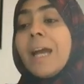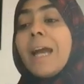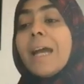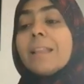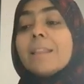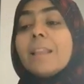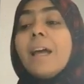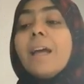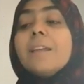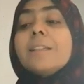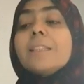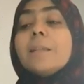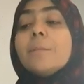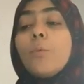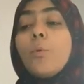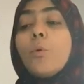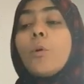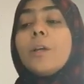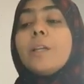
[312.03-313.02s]
At last
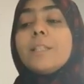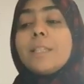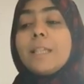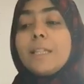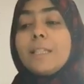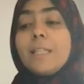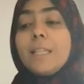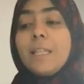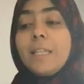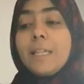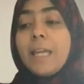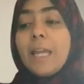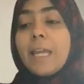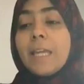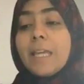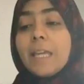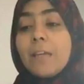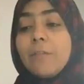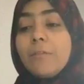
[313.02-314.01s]
the boy said to the
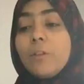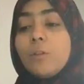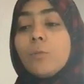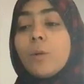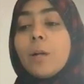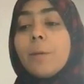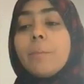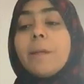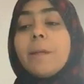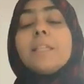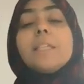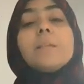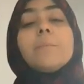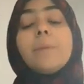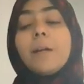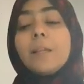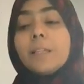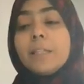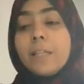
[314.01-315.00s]
king, if you are bent
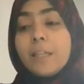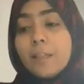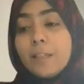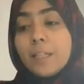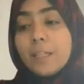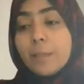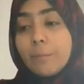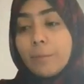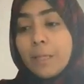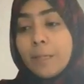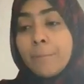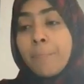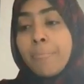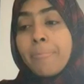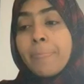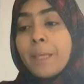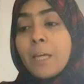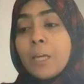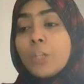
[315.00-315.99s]
upon killing me,
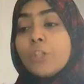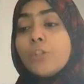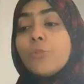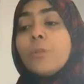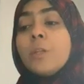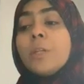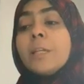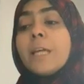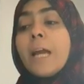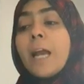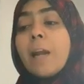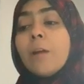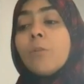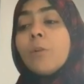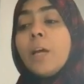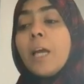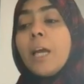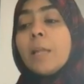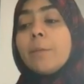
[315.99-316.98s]
shoot an
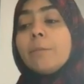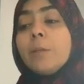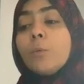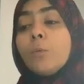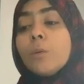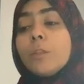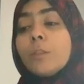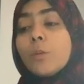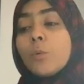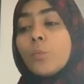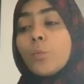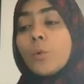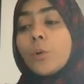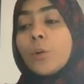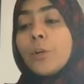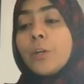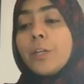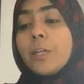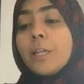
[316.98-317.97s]
arrow at me with the
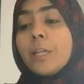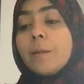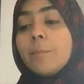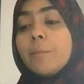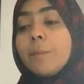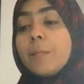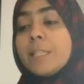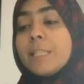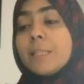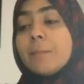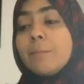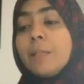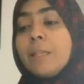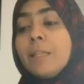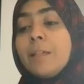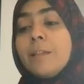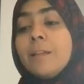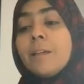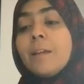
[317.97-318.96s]
word
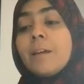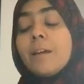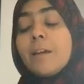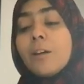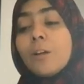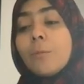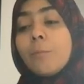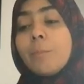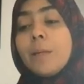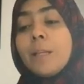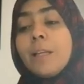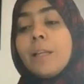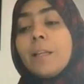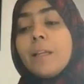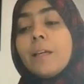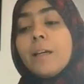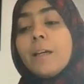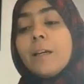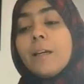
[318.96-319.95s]
Bismi Rabbil
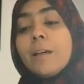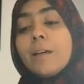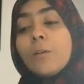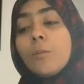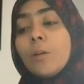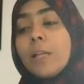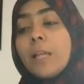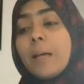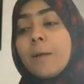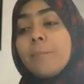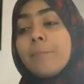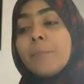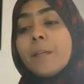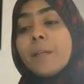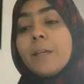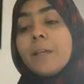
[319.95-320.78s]
Ghulam,